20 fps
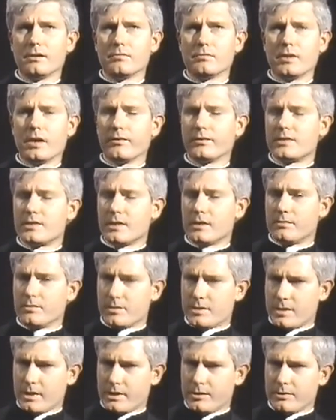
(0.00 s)
We have a central
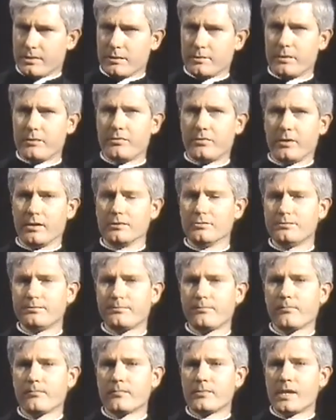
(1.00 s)
schedule that we follow.
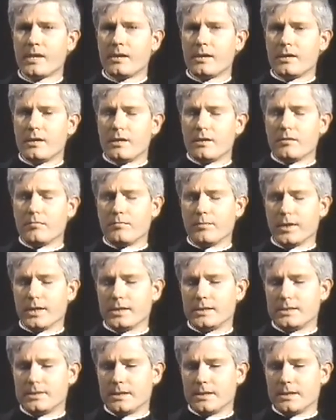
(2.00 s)
But